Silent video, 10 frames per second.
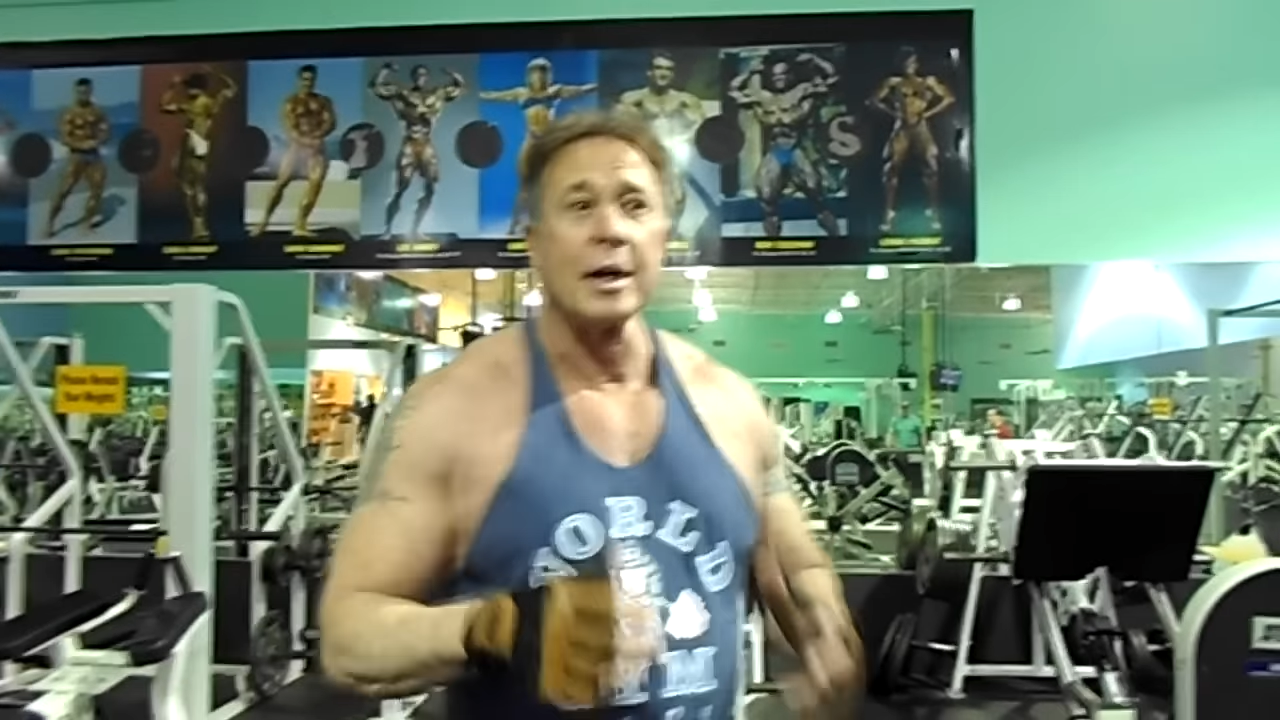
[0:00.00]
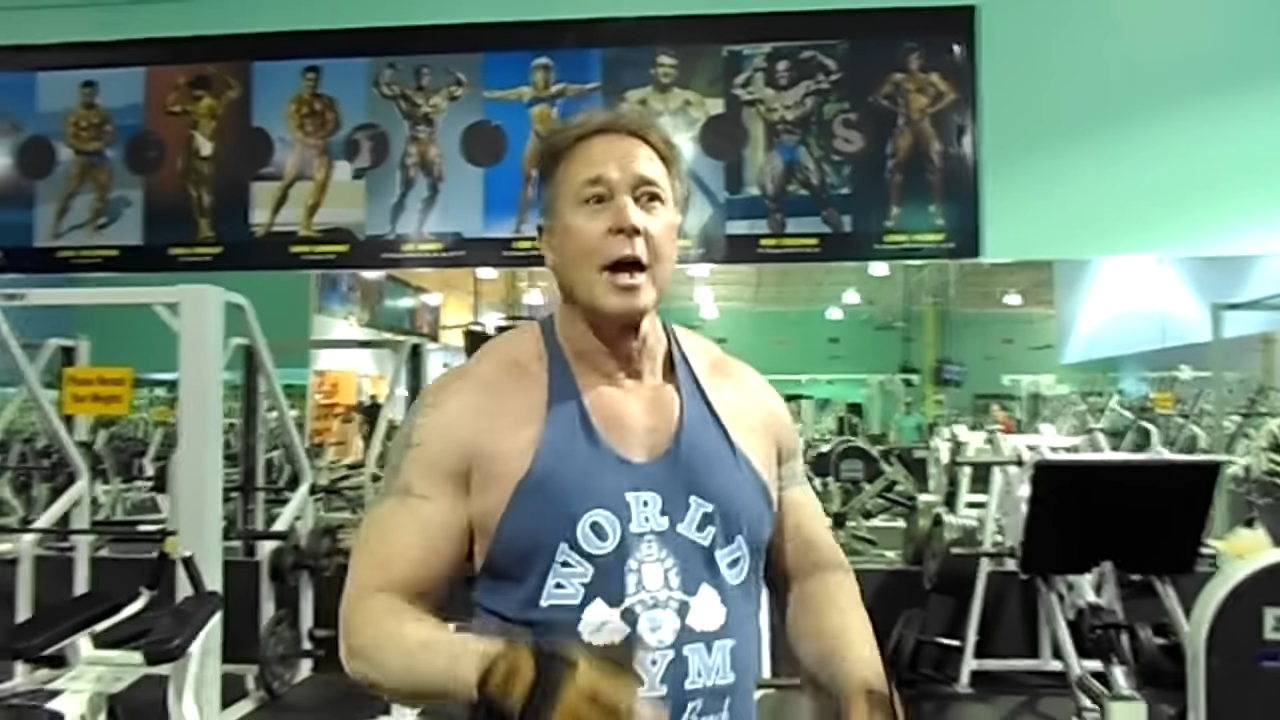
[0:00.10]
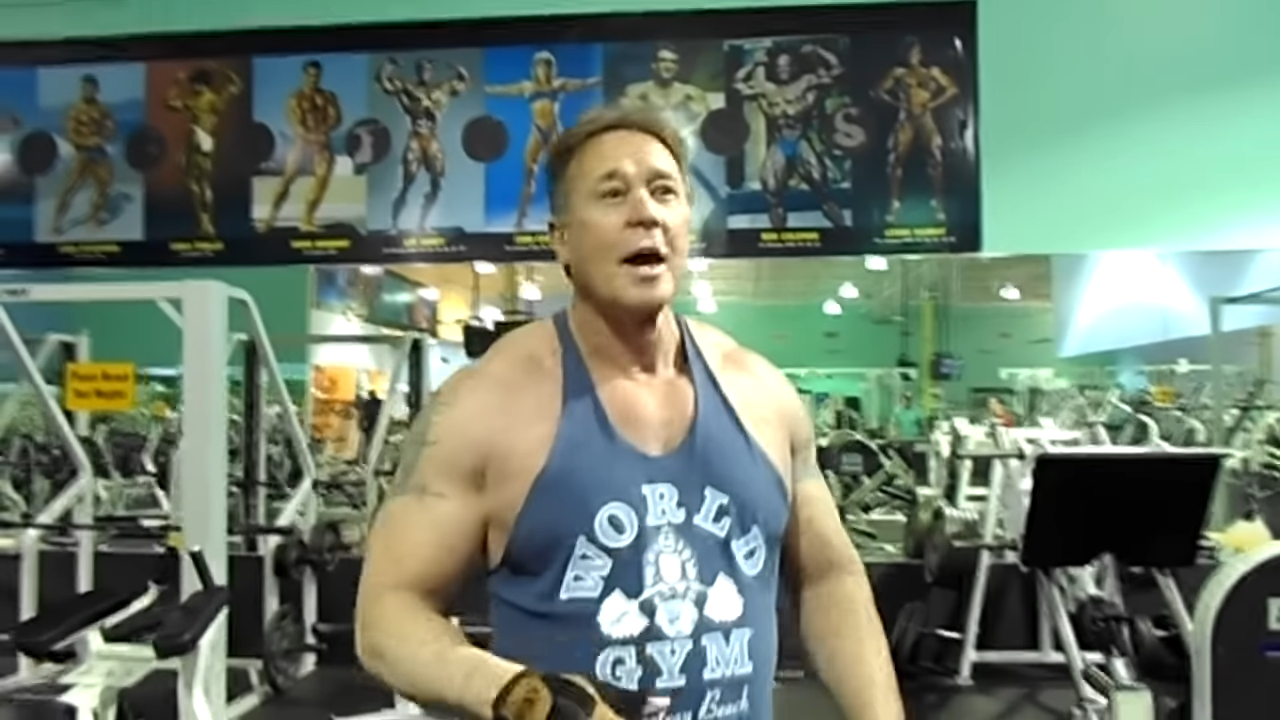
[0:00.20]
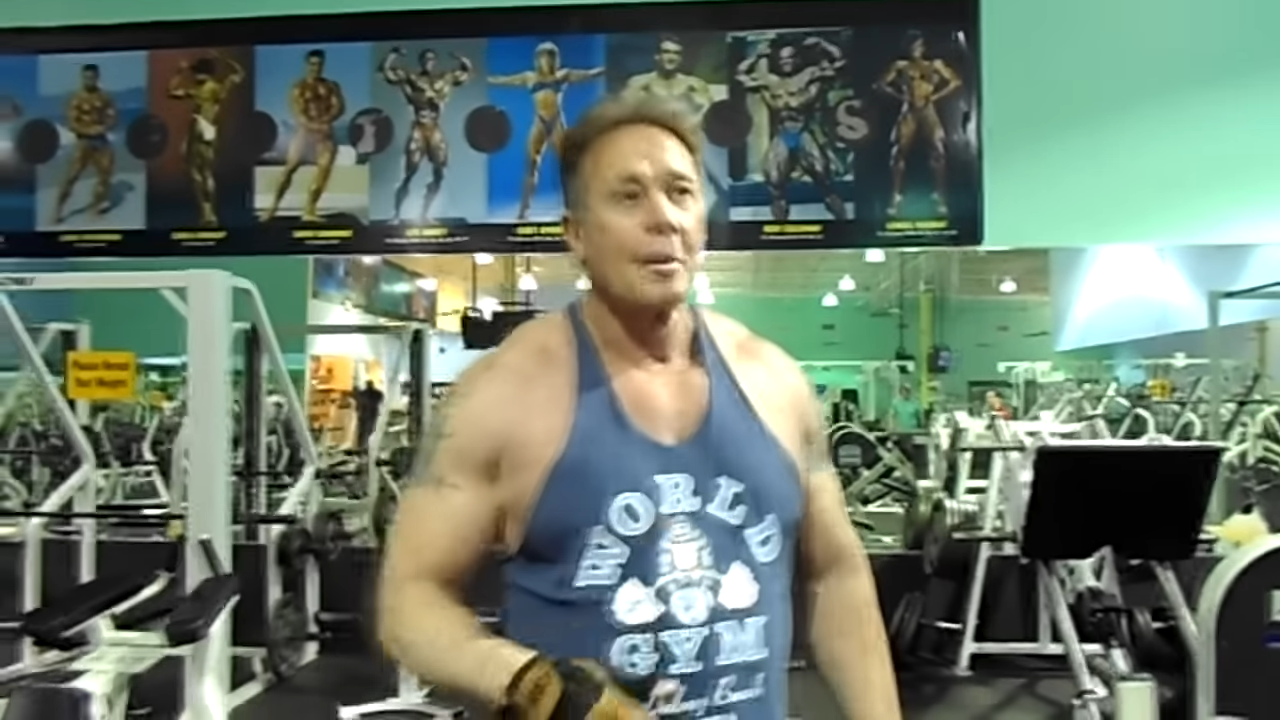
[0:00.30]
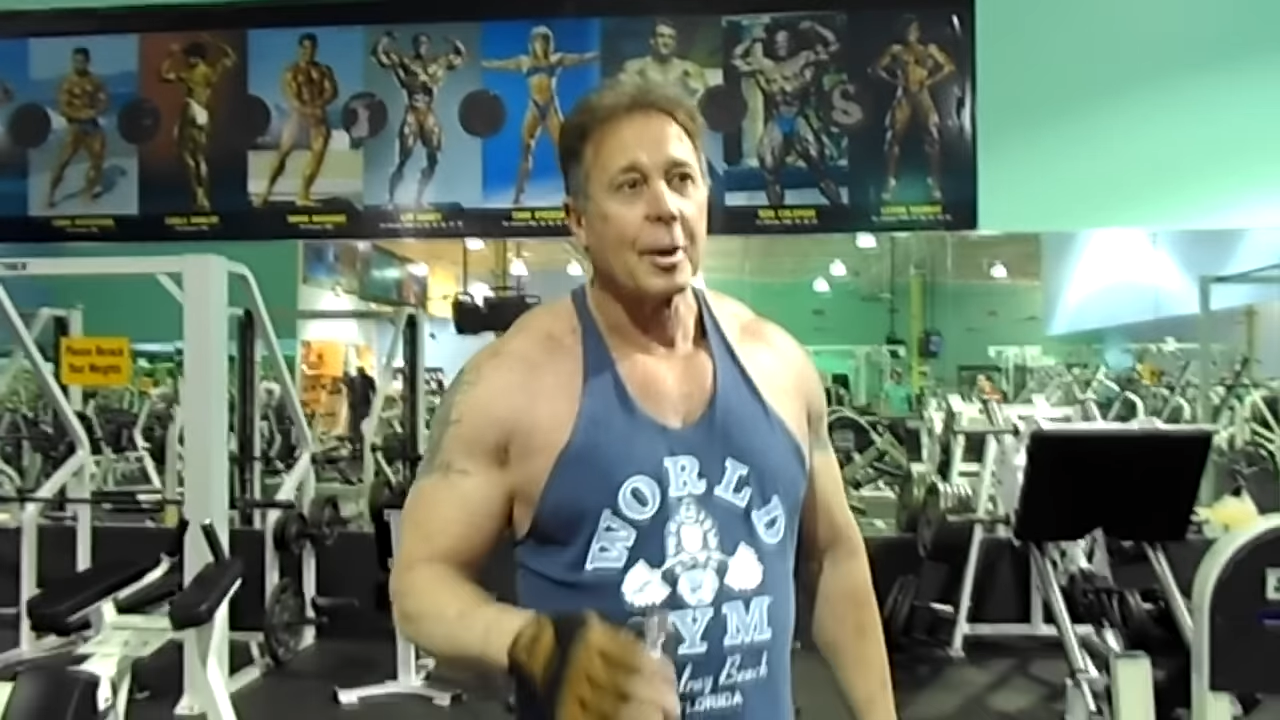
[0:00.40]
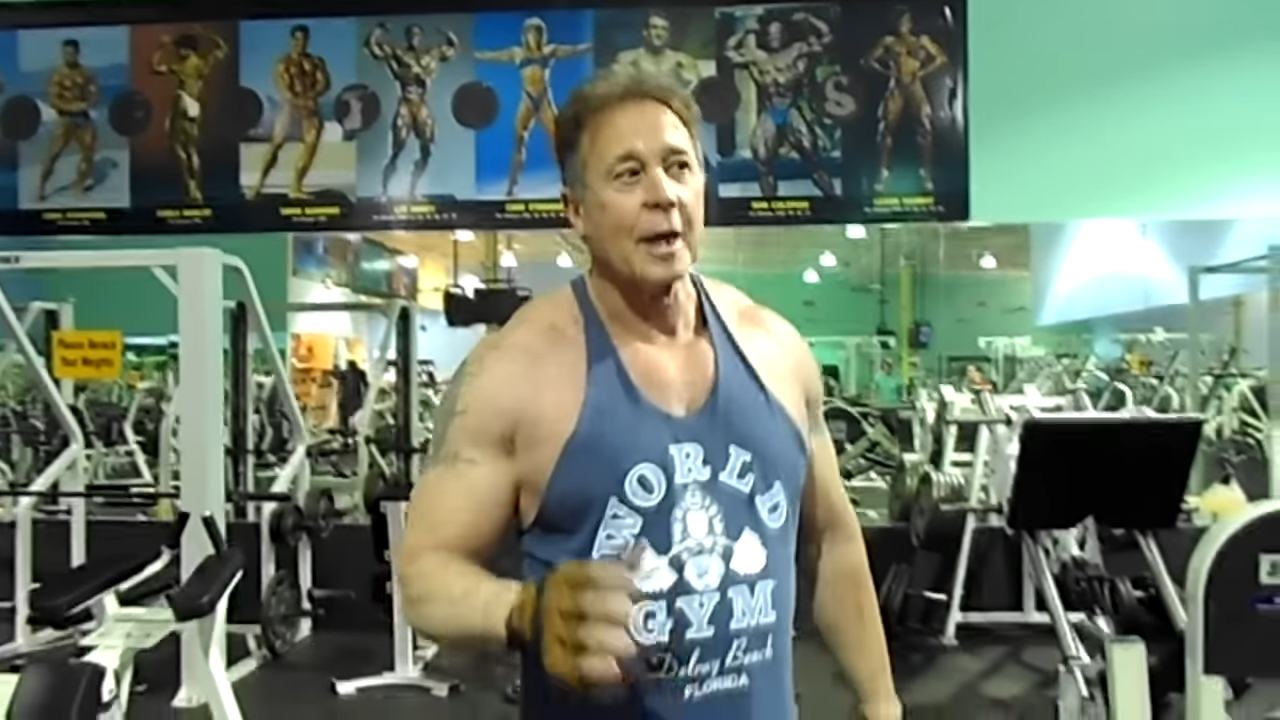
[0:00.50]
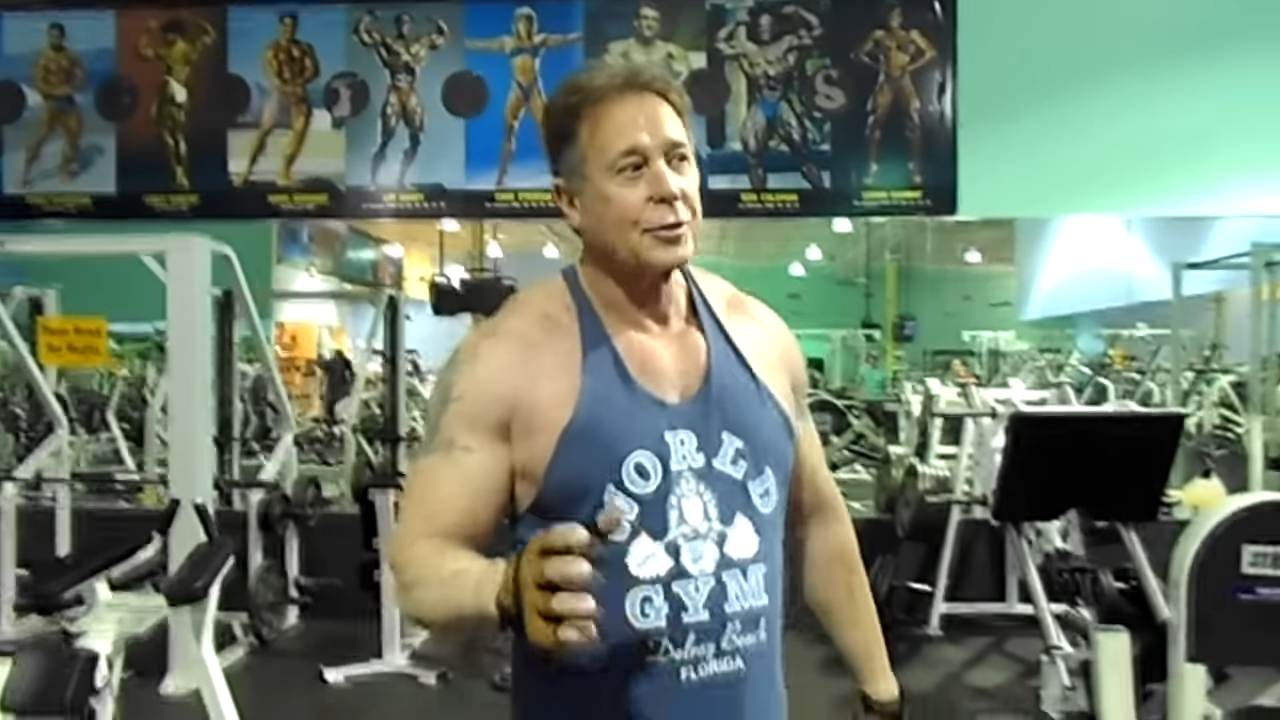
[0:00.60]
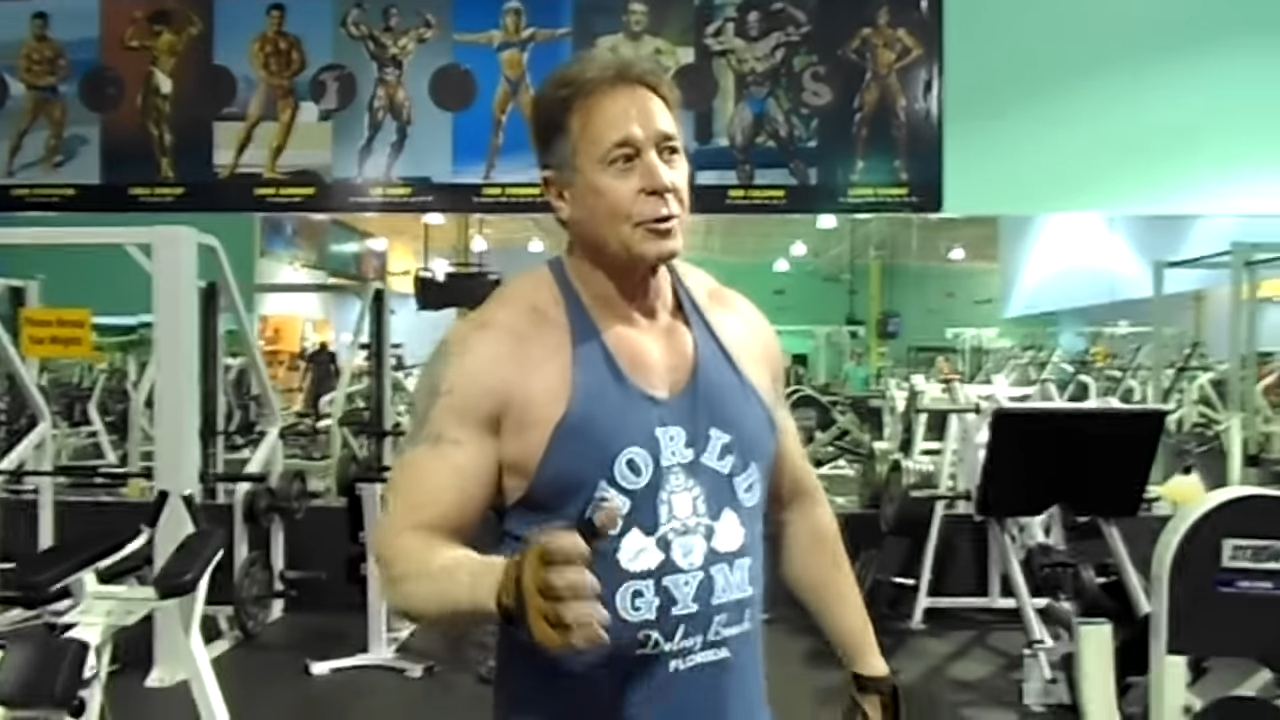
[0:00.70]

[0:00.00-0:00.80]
no, no, no.